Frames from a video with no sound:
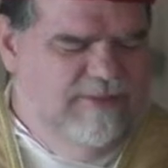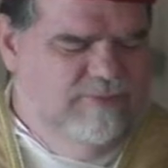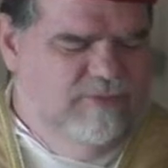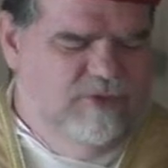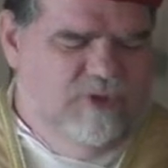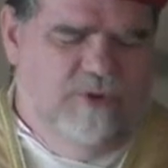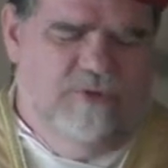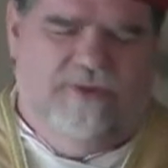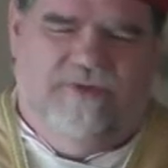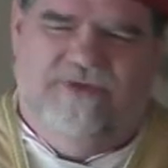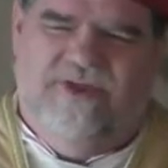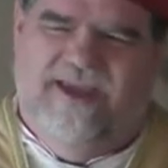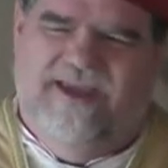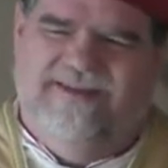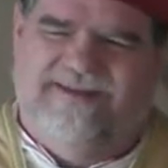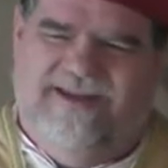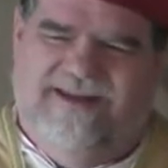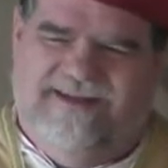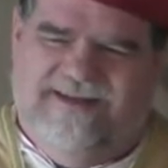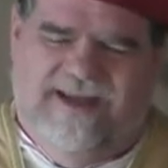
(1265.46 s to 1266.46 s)
them do the
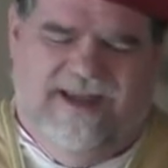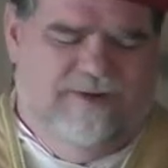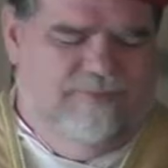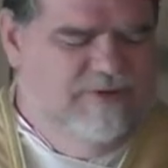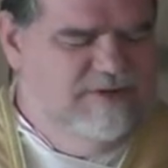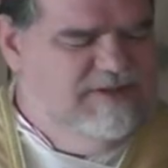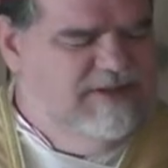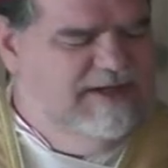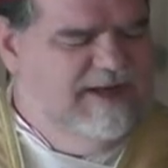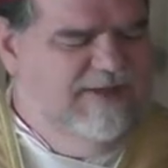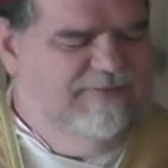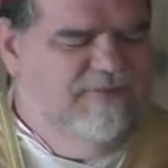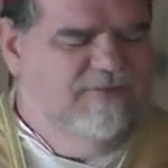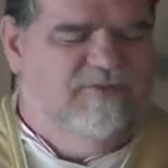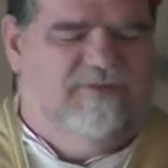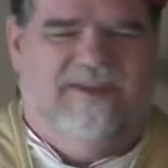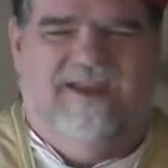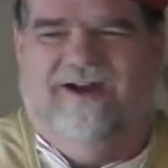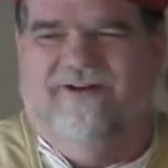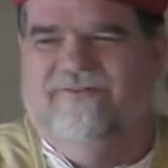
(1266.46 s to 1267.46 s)
things they did was the love of
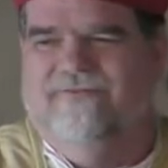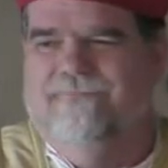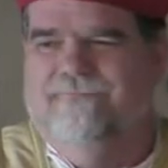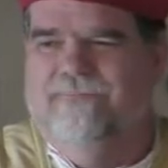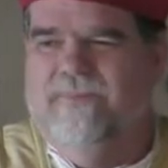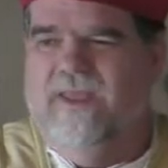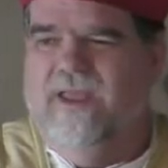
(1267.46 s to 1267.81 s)
self.